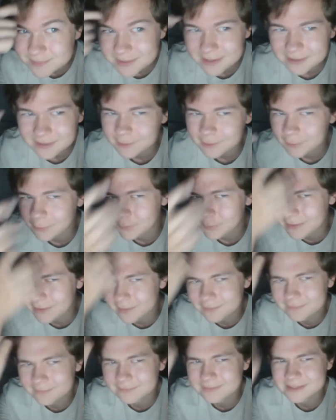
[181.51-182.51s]
peak, or
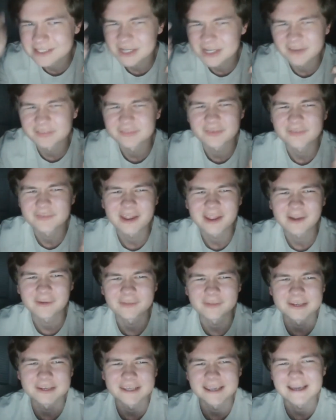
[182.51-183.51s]
weird tuft of hair
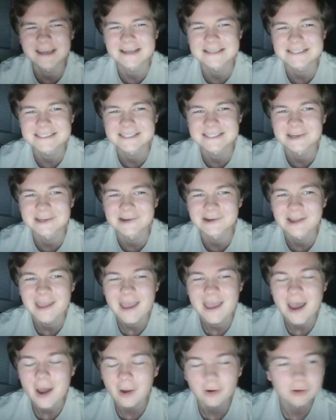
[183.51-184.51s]
that he has there,
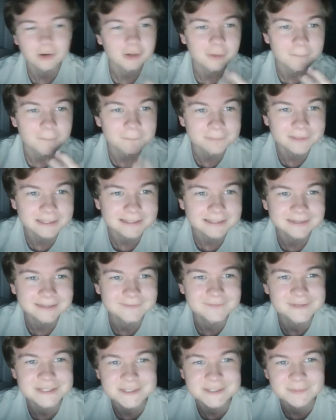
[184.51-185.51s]
are completely
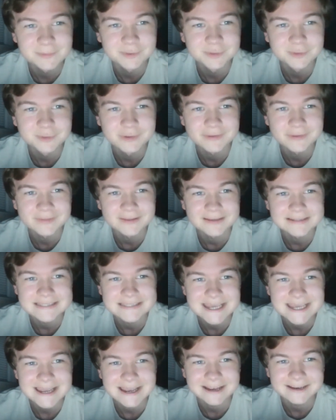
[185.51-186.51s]
visible during the
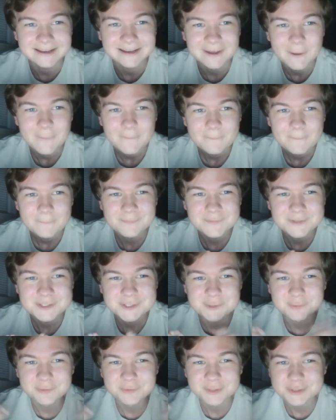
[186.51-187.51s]
attack.
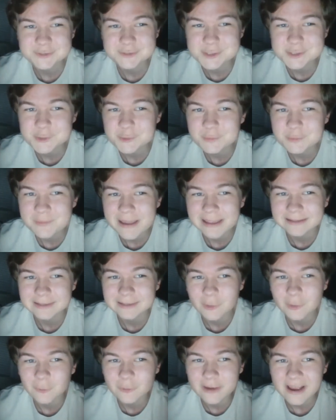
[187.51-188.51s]
So the two main
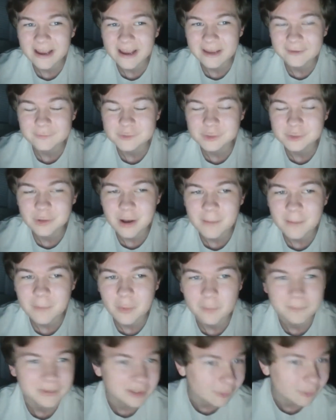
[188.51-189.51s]
loci of trauma
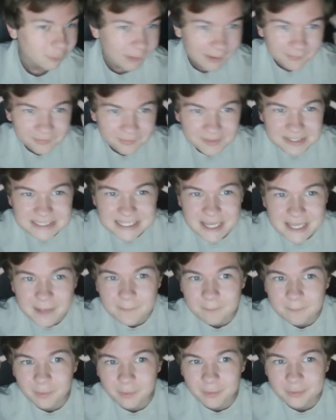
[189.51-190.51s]
would be around the
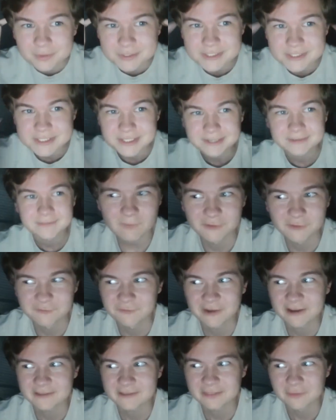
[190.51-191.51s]
temples. In
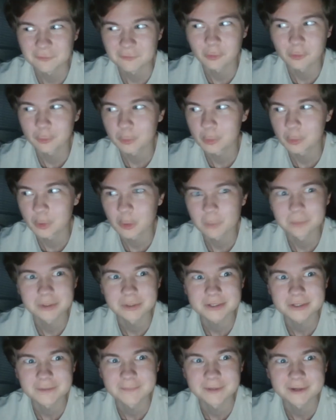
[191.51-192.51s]
fact, the frontal lobe
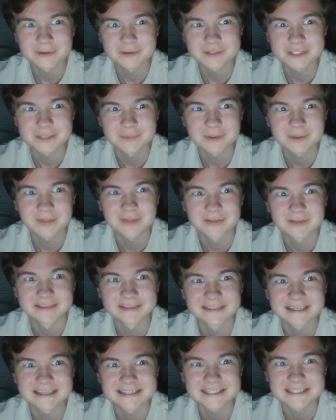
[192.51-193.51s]
appears to be the
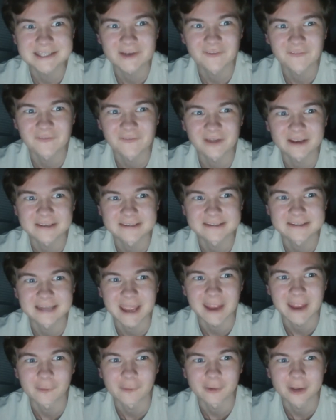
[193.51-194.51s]
least affected
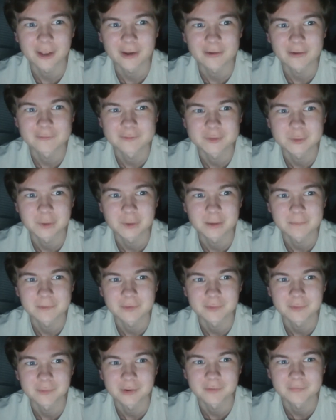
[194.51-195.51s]
area of trauma
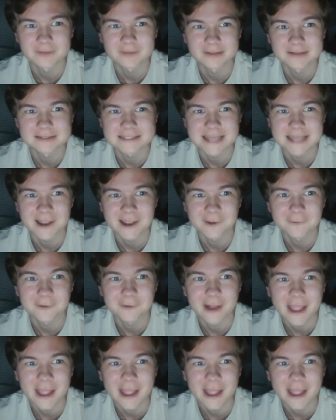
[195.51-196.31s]
throughout the entire